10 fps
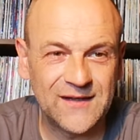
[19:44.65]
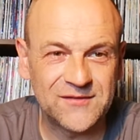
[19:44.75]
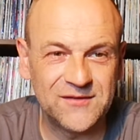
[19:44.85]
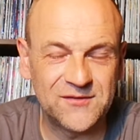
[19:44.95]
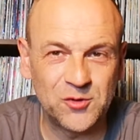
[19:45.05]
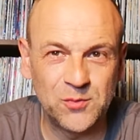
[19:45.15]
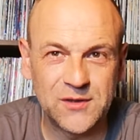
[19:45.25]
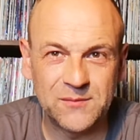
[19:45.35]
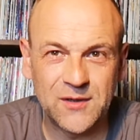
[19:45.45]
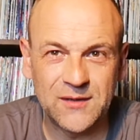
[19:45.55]
instalment
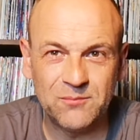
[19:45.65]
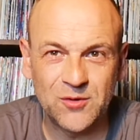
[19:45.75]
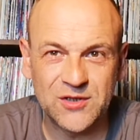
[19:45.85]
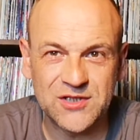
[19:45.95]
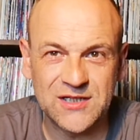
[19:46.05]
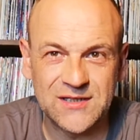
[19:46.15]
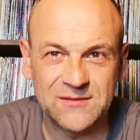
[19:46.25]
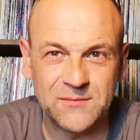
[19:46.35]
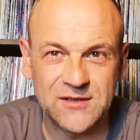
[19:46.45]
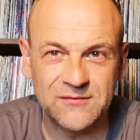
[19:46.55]
of my British Indie
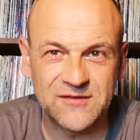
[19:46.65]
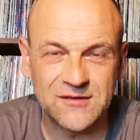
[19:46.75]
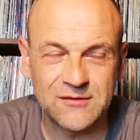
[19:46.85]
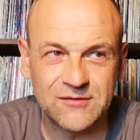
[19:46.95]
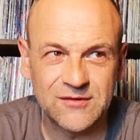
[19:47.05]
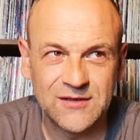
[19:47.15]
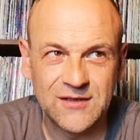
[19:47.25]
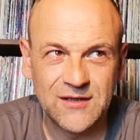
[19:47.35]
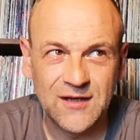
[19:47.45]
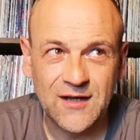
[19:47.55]
and Me series.
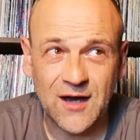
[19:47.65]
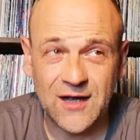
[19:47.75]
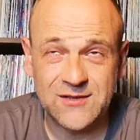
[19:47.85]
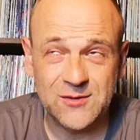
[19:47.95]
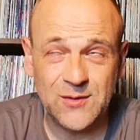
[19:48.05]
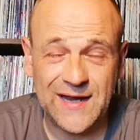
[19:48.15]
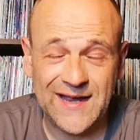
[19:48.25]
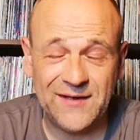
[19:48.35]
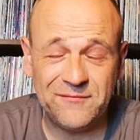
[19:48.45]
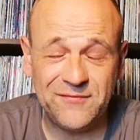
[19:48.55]
I do
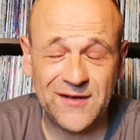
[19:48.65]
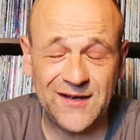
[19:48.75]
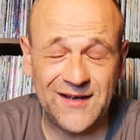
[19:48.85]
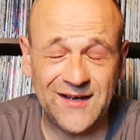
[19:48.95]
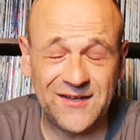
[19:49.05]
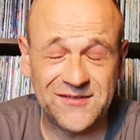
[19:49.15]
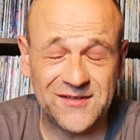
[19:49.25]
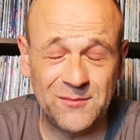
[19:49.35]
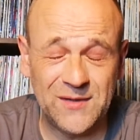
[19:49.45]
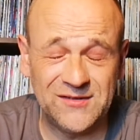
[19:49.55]
have
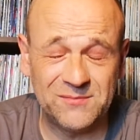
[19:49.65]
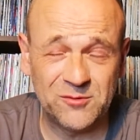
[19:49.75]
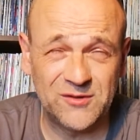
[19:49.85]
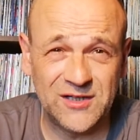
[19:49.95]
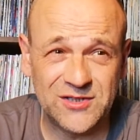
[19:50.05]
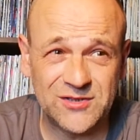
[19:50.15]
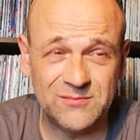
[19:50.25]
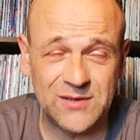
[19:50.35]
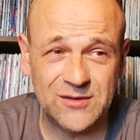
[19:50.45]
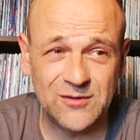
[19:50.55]
some inspiration
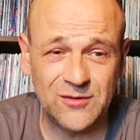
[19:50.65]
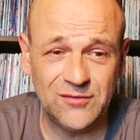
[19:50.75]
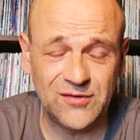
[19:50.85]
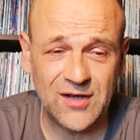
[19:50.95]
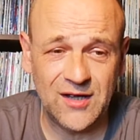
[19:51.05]
because